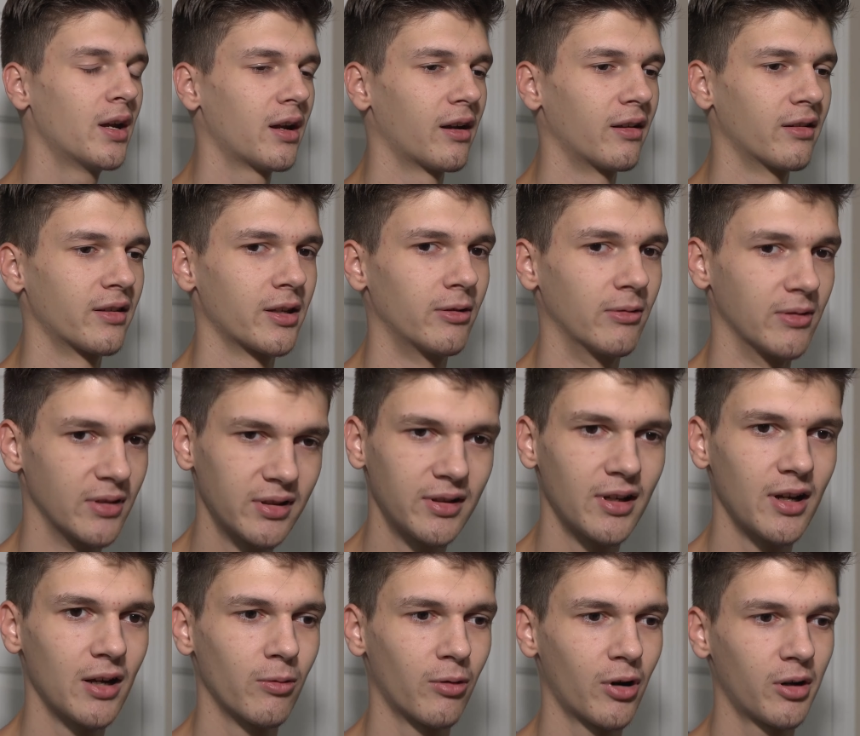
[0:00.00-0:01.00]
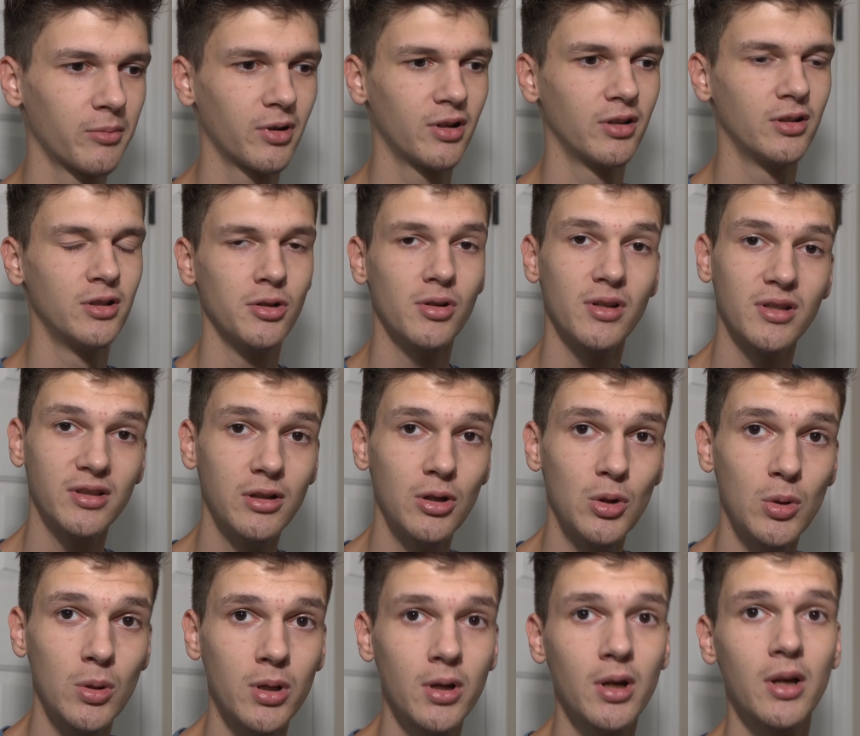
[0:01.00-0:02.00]
And so instead, what I'm going to do is
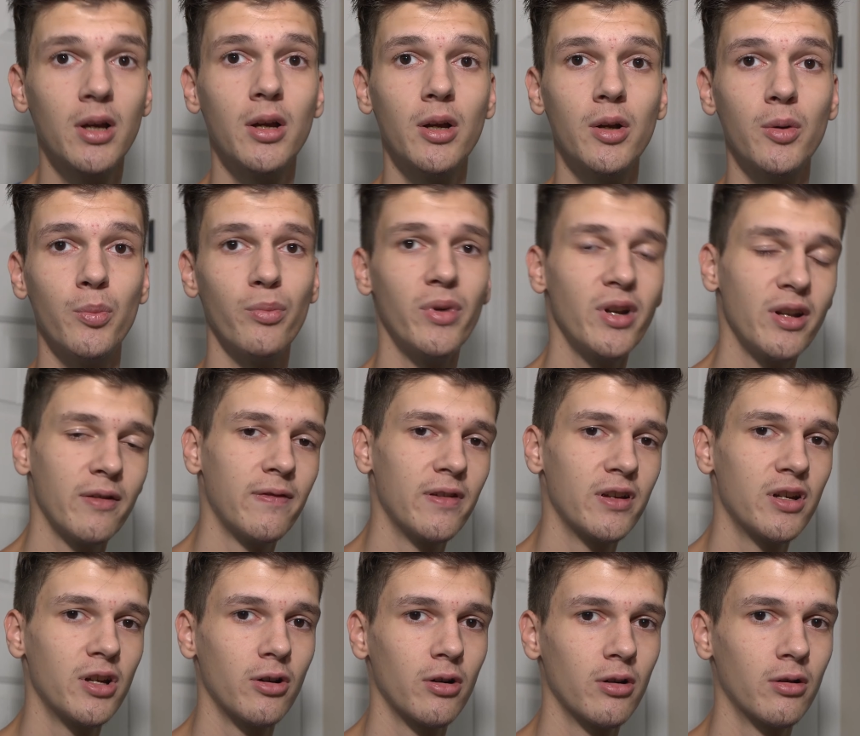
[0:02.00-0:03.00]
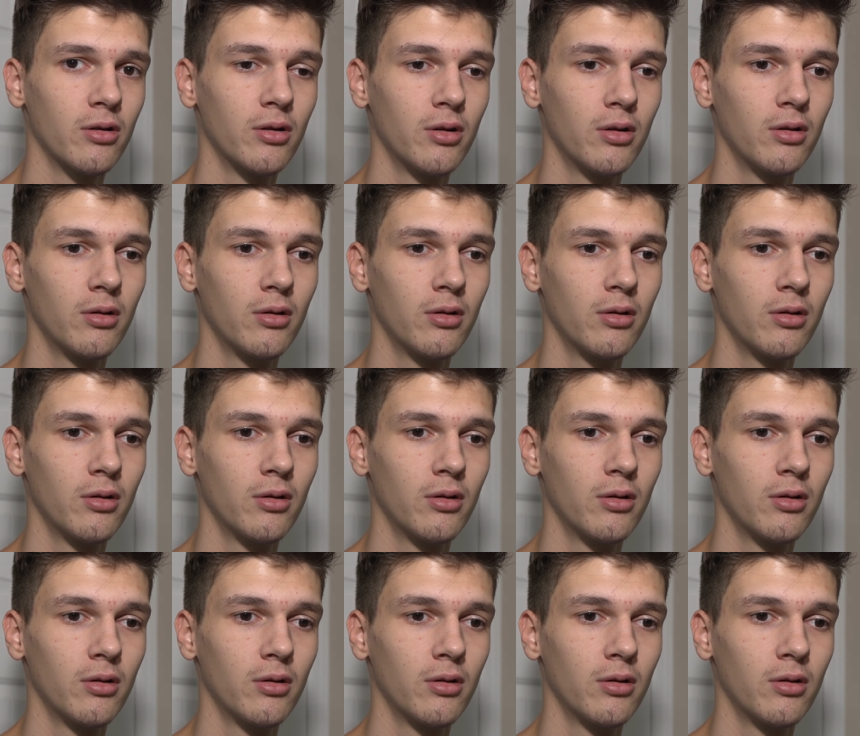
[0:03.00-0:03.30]
do minifigure